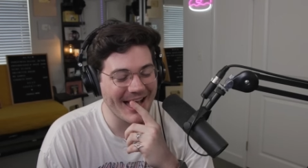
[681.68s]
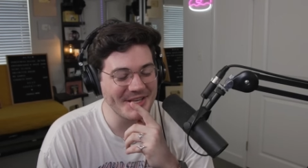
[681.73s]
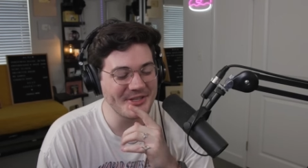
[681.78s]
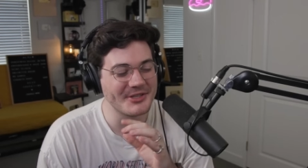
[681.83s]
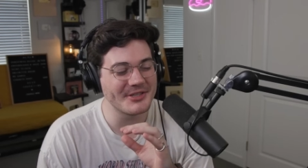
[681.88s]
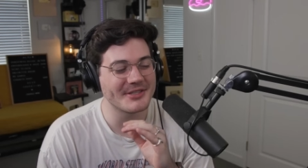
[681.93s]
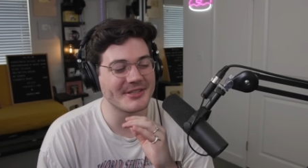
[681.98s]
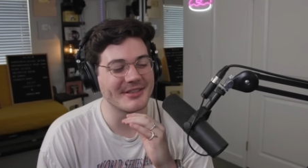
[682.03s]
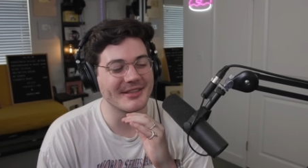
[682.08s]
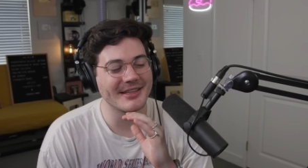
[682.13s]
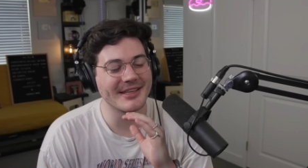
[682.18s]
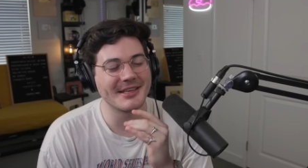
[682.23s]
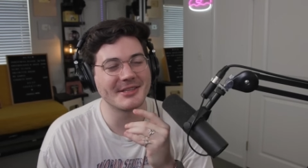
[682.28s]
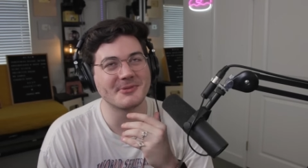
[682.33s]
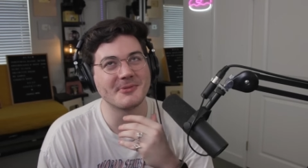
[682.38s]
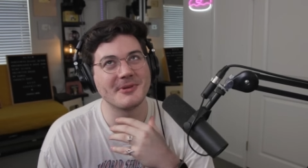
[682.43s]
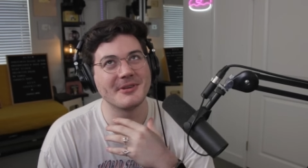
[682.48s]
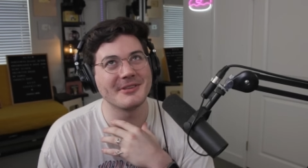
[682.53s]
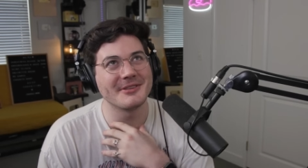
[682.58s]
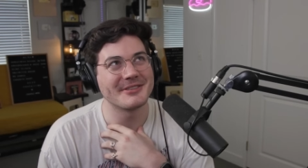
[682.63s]
I just
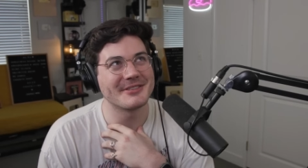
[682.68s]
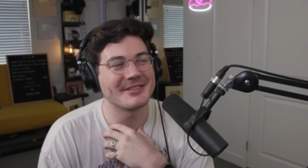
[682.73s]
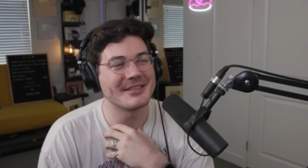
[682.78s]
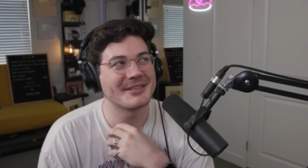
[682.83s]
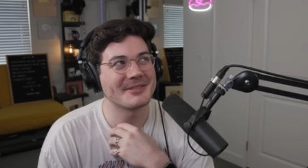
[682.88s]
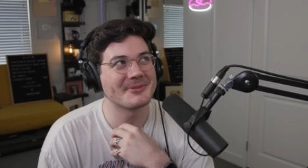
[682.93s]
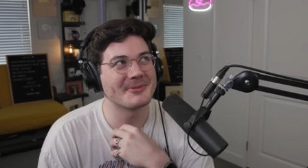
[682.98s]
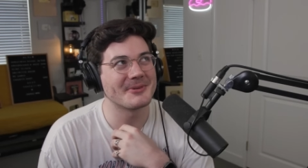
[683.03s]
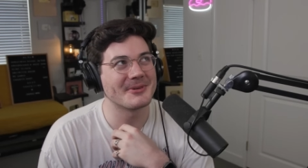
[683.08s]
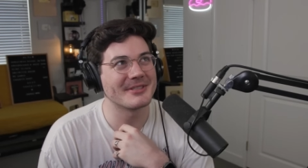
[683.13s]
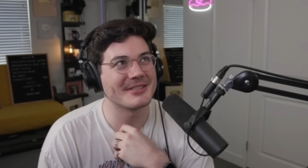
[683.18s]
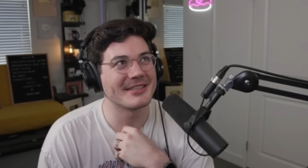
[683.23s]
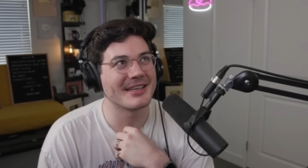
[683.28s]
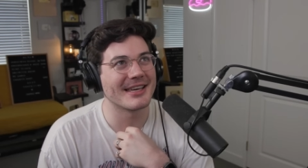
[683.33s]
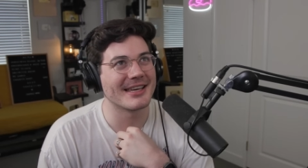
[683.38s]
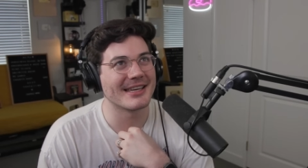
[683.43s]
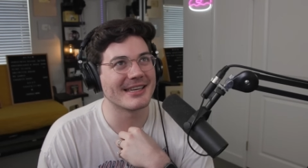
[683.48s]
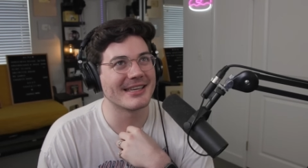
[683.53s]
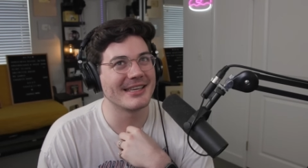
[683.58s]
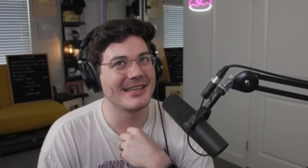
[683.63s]
it's one of those things where it's
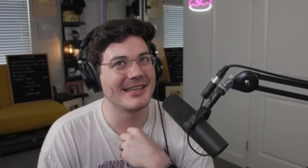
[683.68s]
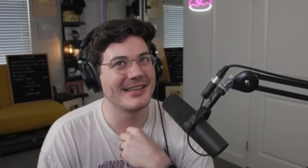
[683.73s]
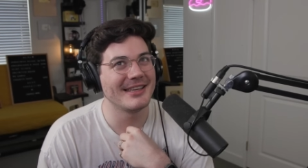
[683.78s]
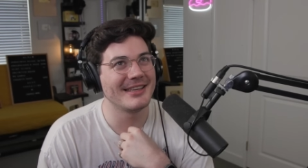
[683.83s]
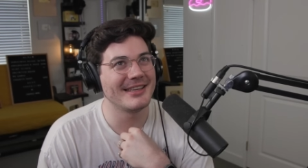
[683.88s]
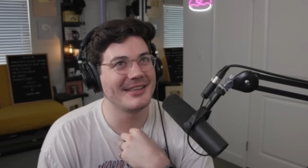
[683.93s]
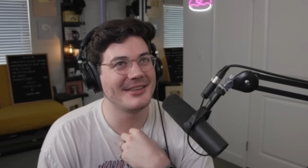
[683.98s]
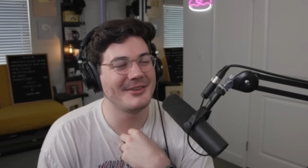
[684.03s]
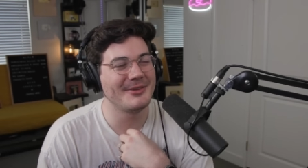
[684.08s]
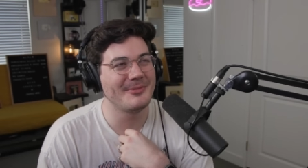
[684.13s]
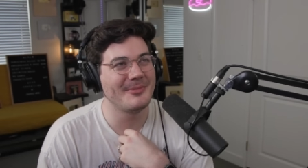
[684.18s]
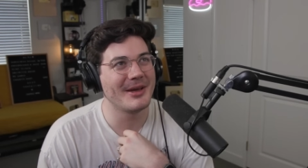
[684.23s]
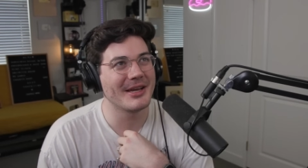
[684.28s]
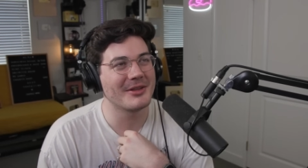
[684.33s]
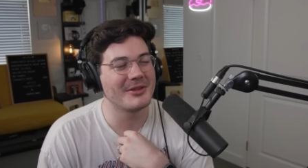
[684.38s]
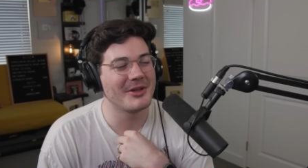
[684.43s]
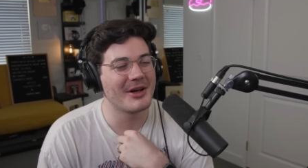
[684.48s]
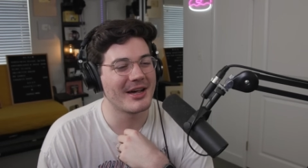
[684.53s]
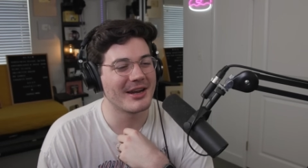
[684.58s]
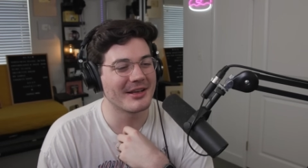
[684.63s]
like you make
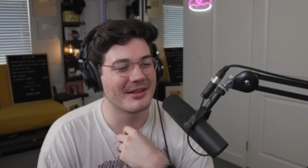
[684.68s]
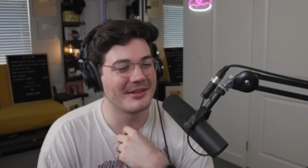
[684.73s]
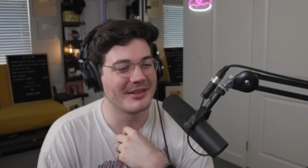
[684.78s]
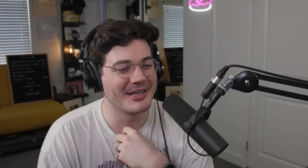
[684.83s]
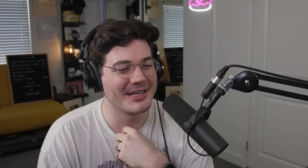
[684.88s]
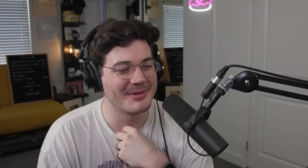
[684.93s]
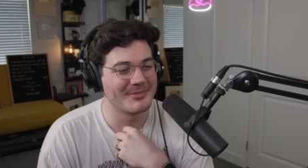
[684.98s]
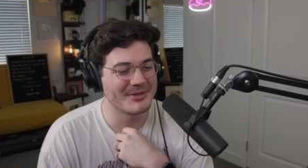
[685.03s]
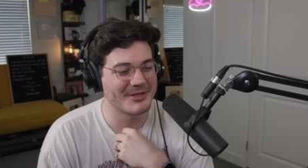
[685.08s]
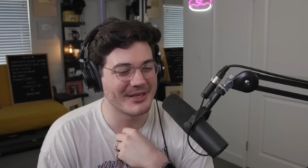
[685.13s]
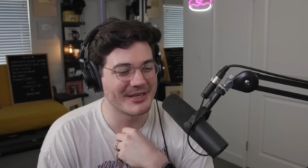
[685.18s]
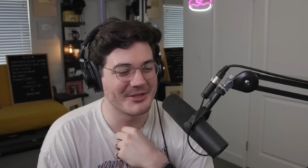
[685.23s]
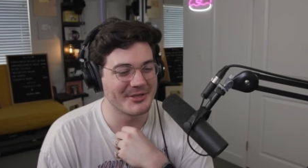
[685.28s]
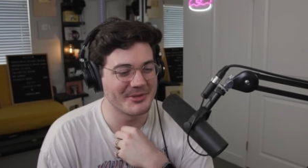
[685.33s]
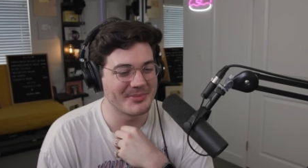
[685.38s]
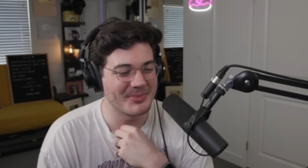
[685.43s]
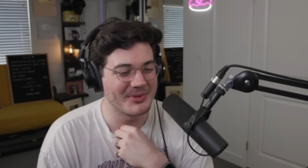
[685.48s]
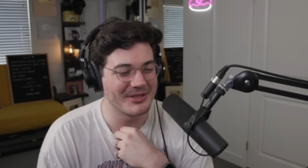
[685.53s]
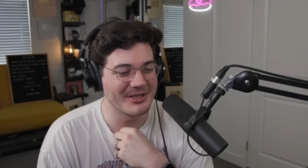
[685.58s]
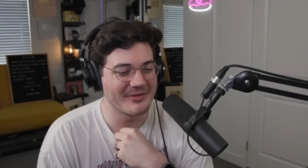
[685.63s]
a lot of claims and I
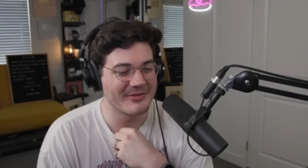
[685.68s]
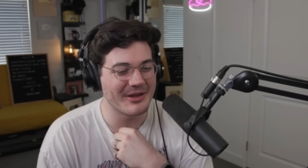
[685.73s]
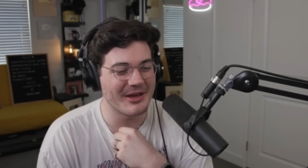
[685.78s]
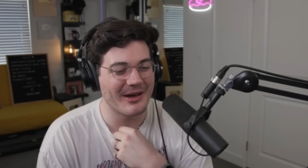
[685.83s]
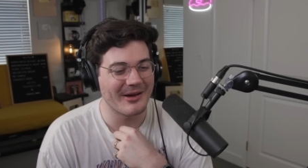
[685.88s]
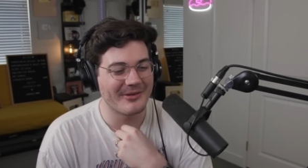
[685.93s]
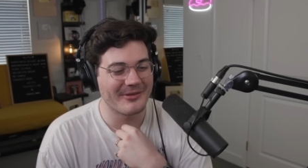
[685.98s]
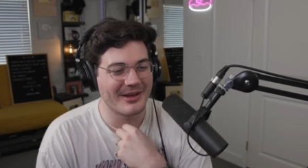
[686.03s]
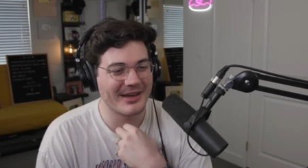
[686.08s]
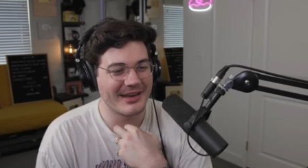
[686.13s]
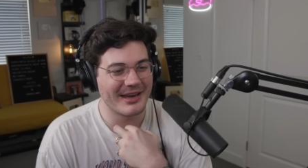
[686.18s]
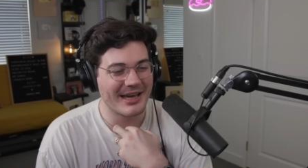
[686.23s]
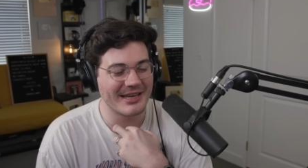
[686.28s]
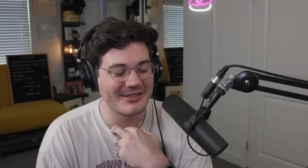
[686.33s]
just believe you outright.